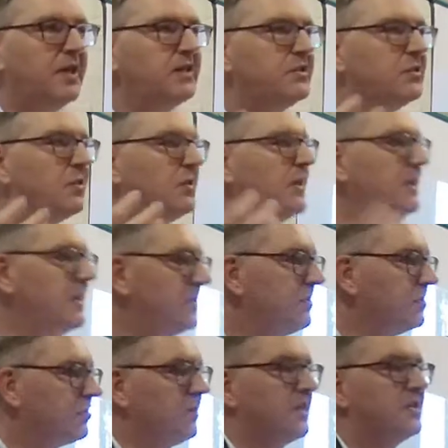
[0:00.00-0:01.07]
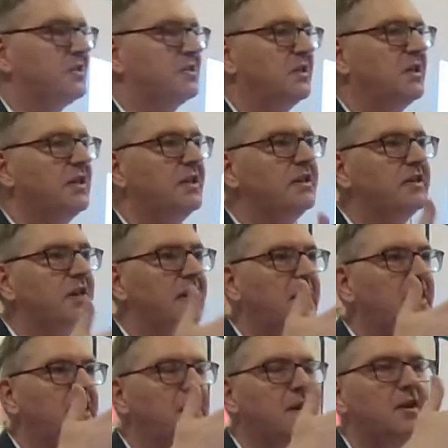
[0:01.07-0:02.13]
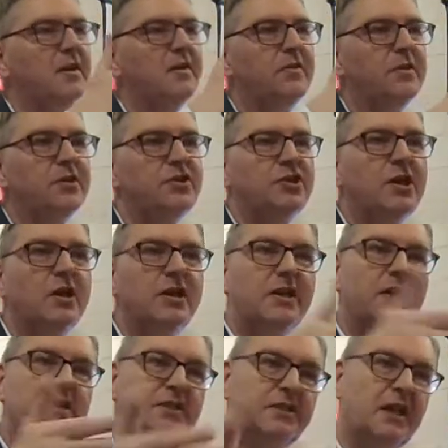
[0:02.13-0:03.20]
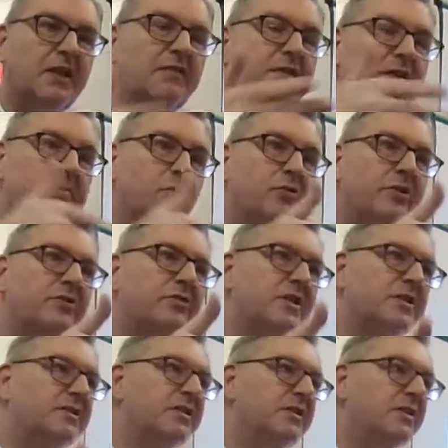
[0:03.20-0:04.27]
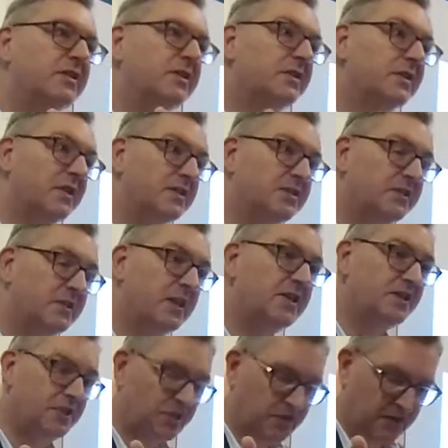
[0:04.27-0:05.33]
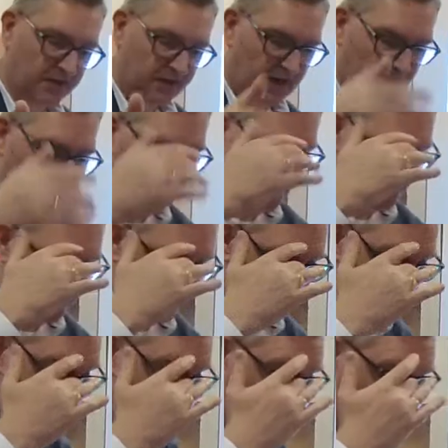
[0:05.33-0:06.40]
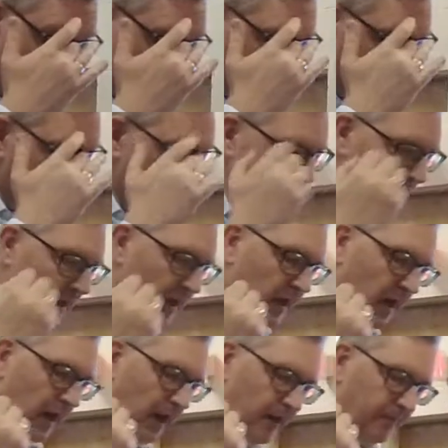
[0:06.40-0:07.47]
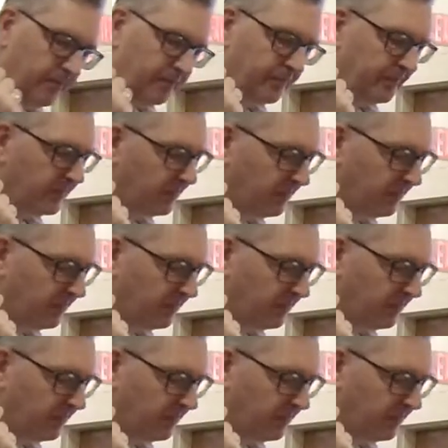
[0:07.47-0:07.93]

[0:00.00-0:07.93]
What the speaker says: is not interested in the journey itself. He's more interested in the destination and what that means. But